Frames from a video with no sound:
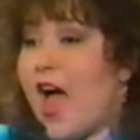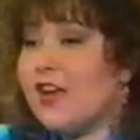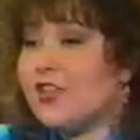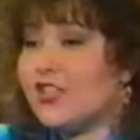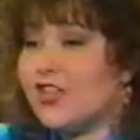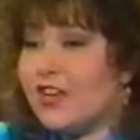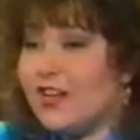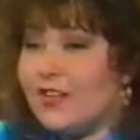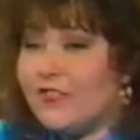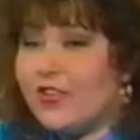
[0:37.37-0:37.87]
I
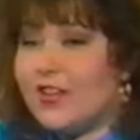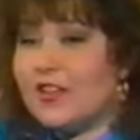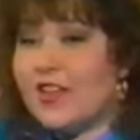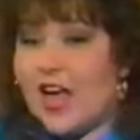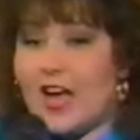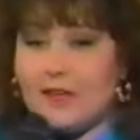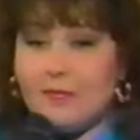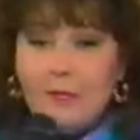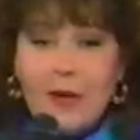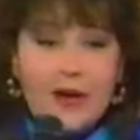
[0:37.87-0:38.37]
shouldn't even
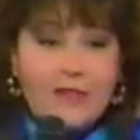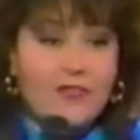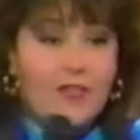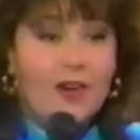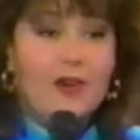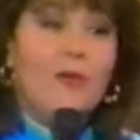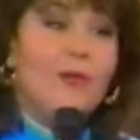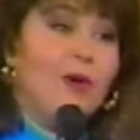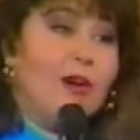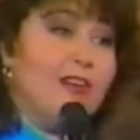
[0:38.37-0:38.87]
like make
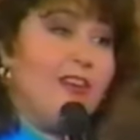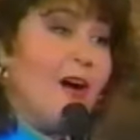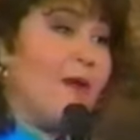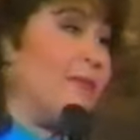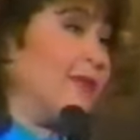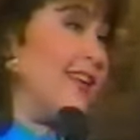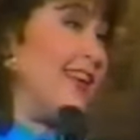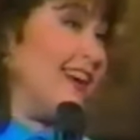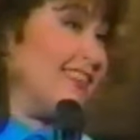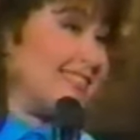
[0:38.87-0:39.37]
fun of where
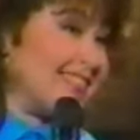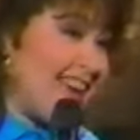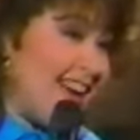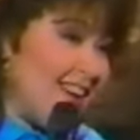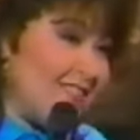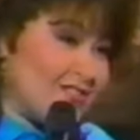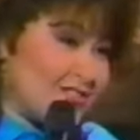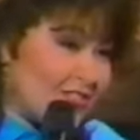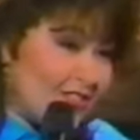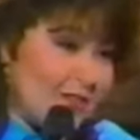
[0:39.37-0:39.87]
nobody else
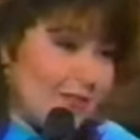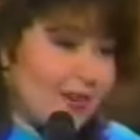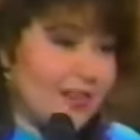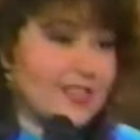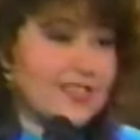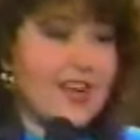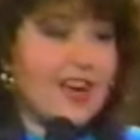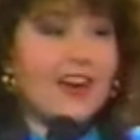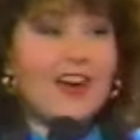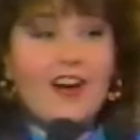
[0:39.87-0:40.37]
comes from
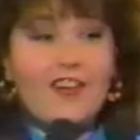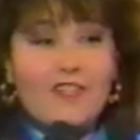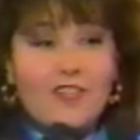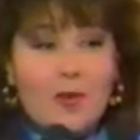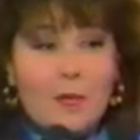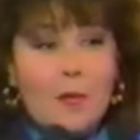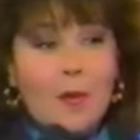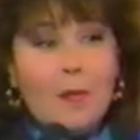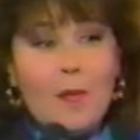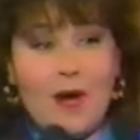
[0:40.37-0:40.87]
because I come
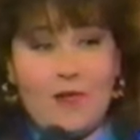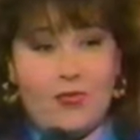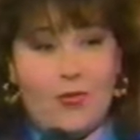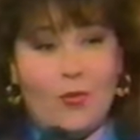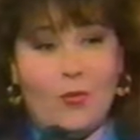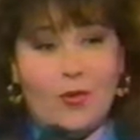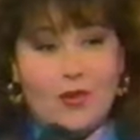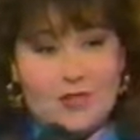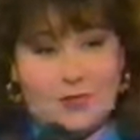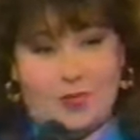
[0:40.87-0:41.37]
from about the
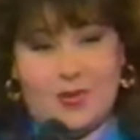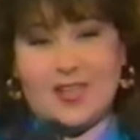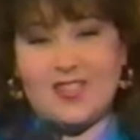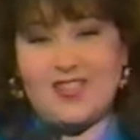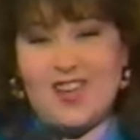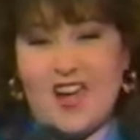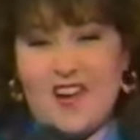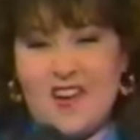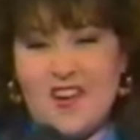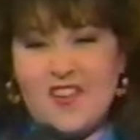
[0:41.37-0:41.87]
worst place
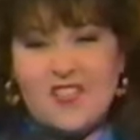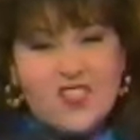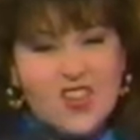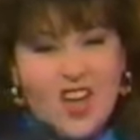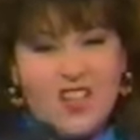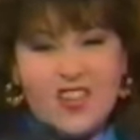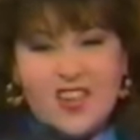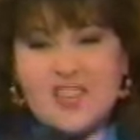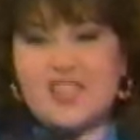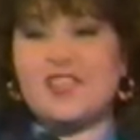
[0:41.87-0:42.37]
on earth,
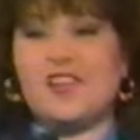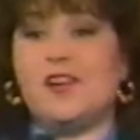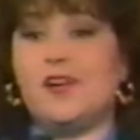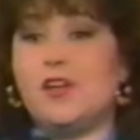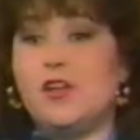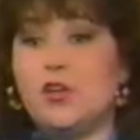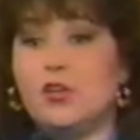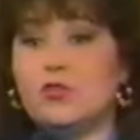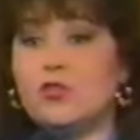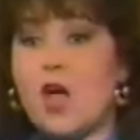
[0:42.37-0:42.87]
Salt Lake City,
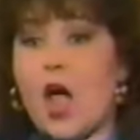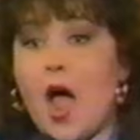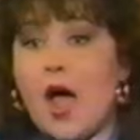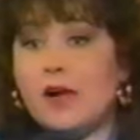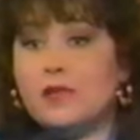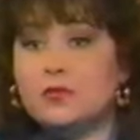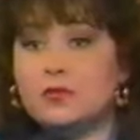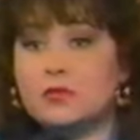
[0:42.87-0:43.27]
Utah.